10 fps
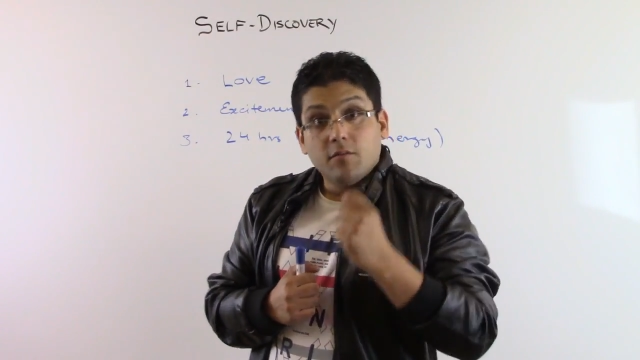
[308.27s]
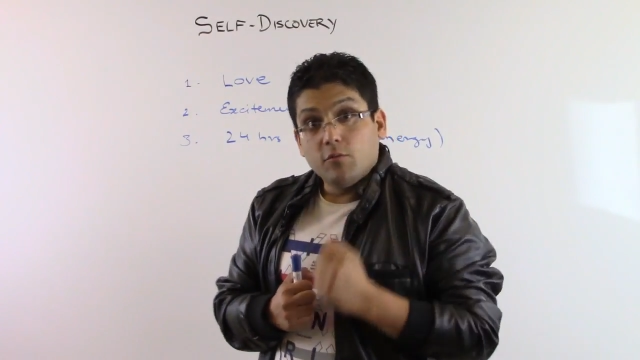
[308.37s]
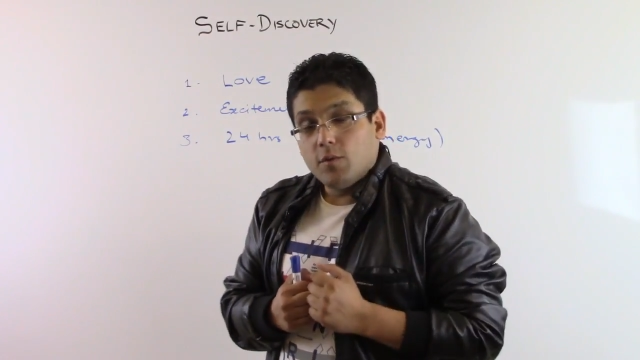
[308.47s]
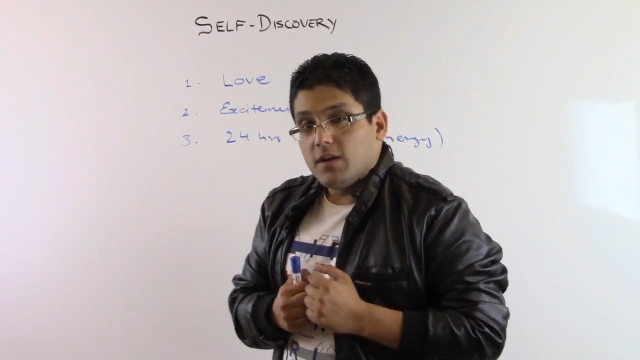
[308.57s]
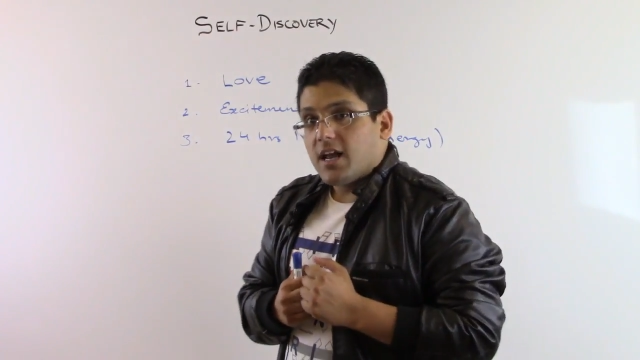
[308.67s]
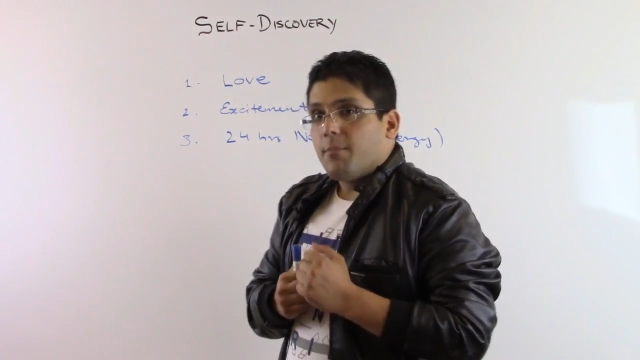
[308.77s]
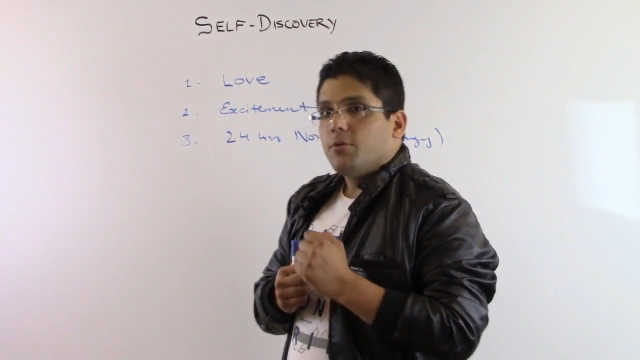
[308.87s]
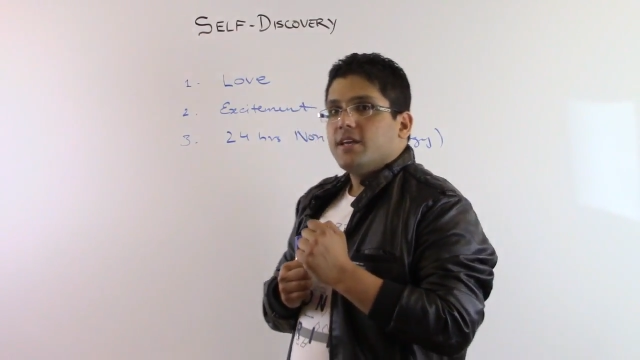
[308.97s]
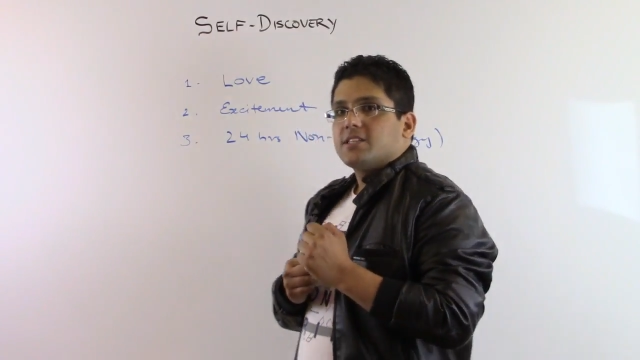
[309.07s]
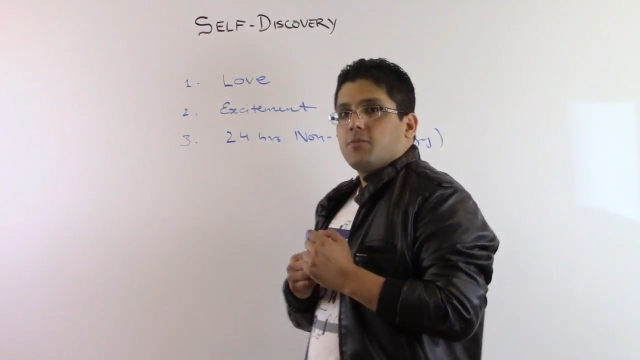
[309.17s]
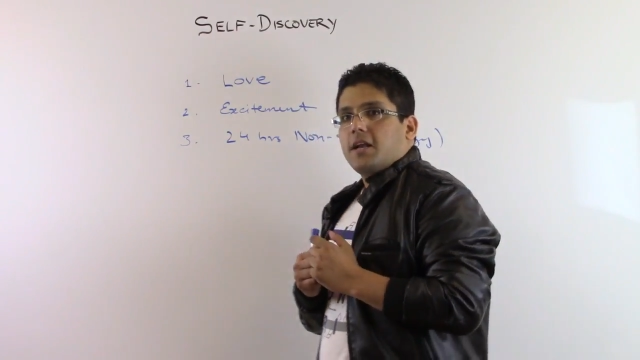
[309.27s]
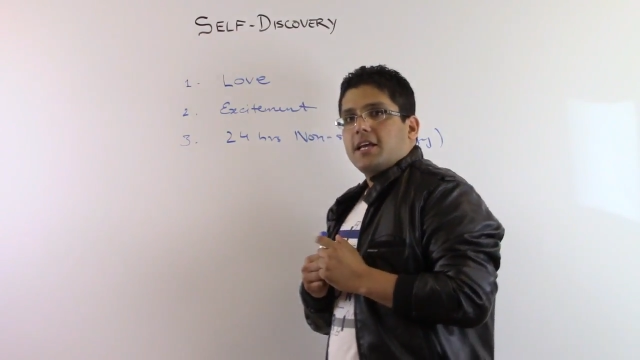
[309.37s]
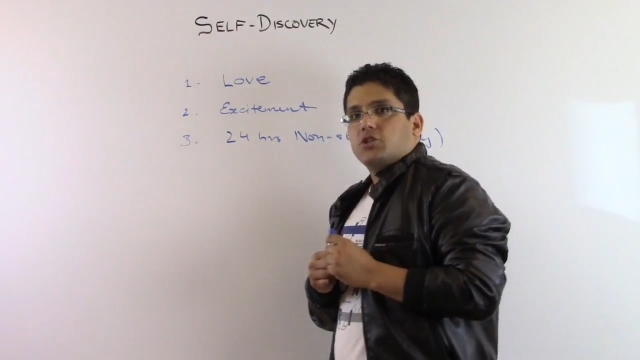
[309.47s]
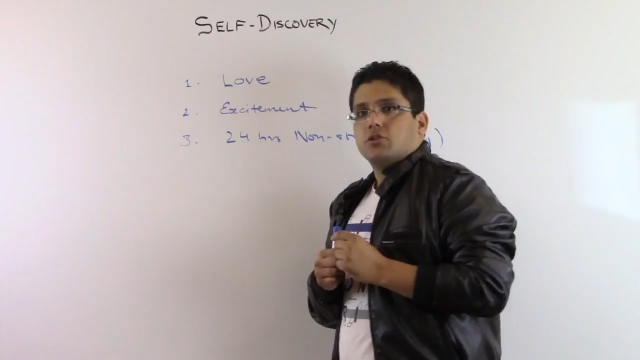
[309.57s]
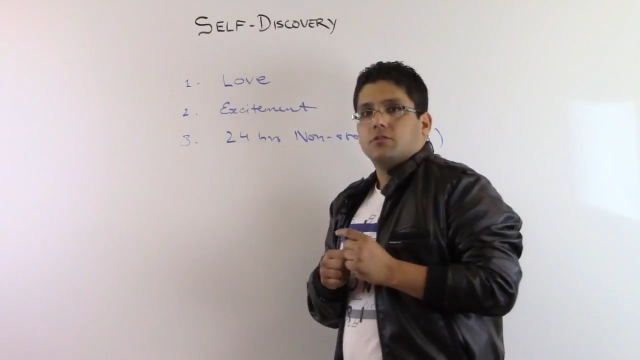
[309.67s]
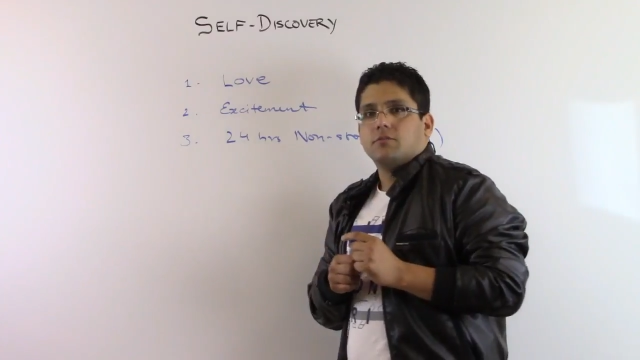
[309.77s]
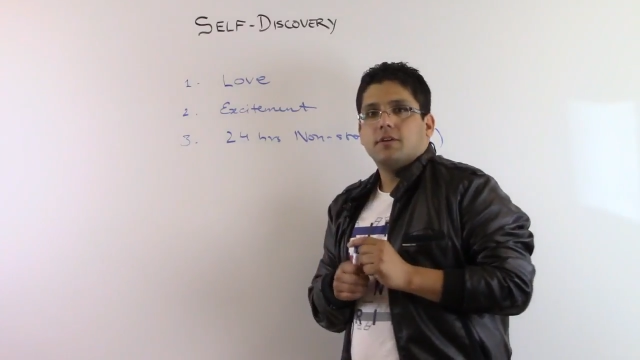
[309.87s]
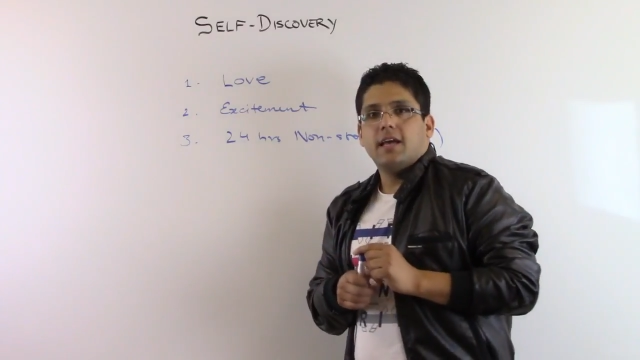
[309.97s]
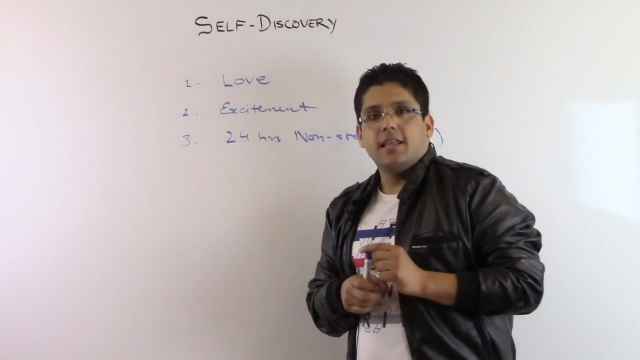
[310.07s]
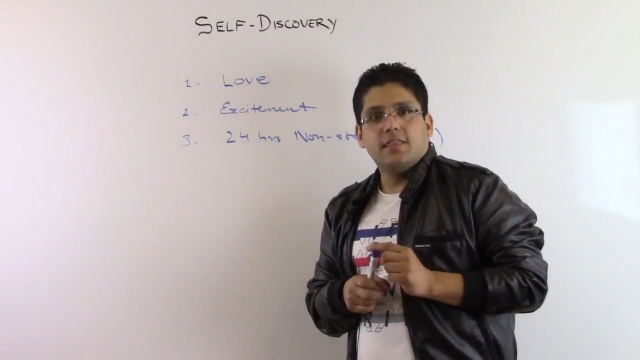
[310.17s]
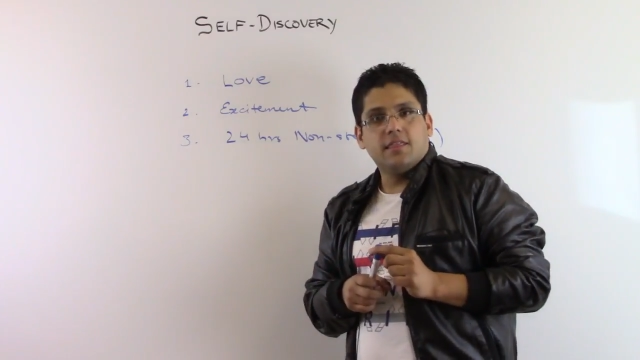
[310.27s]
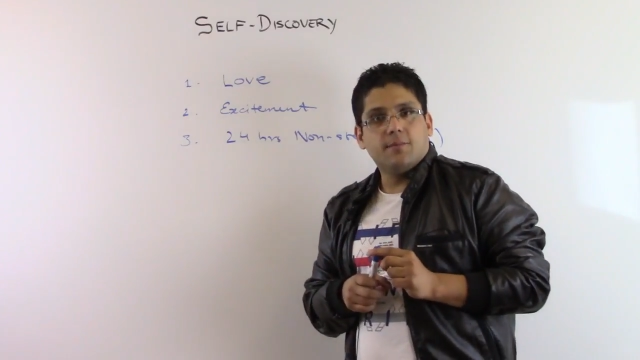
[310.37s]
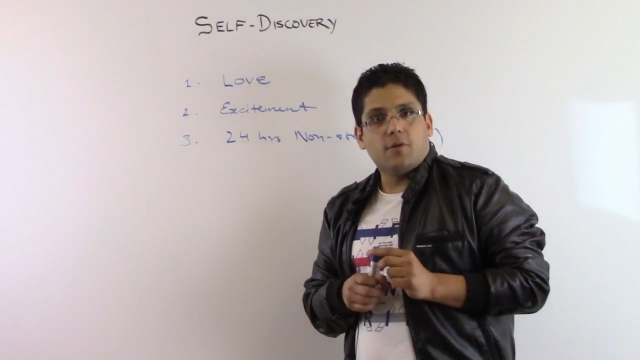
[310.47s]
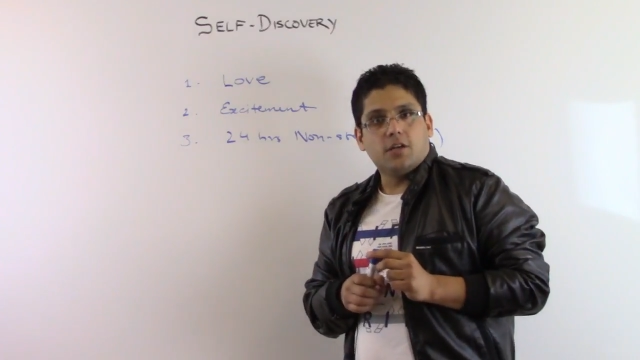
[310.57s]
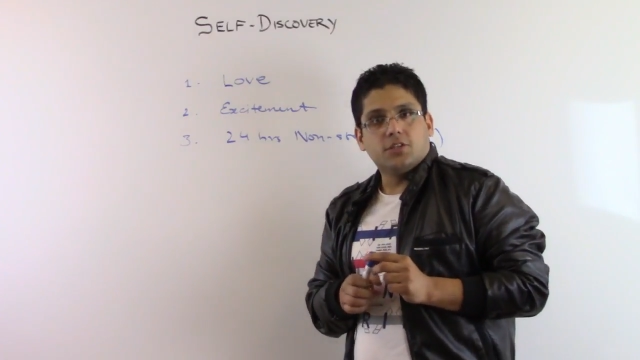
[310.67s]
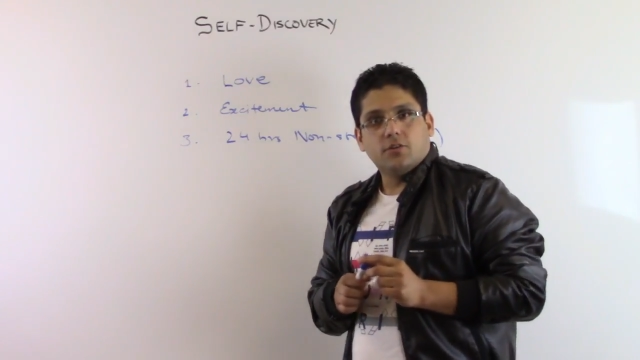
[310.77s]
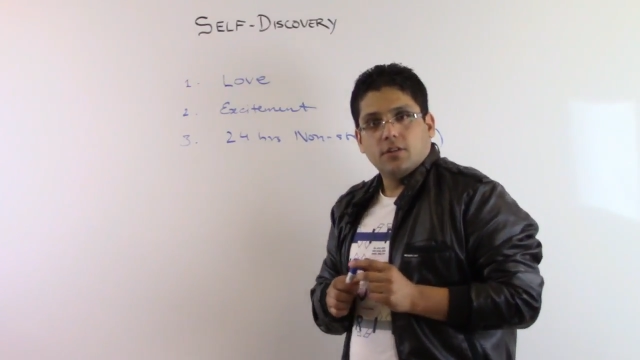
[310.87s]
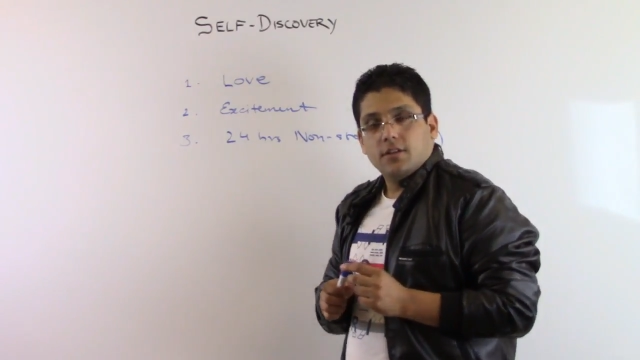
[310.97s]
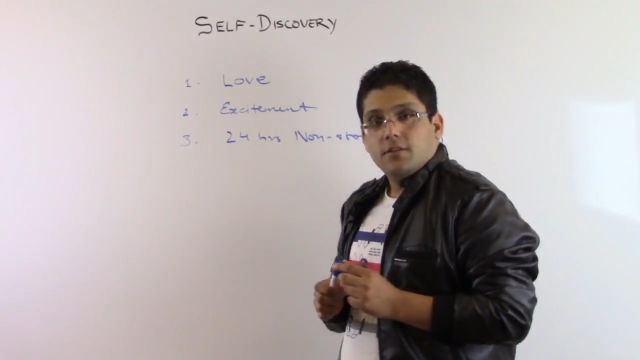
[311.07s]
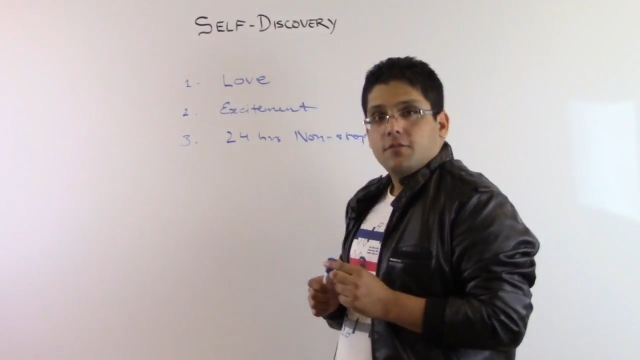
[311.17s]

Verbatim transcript: We will come to the explanation in the module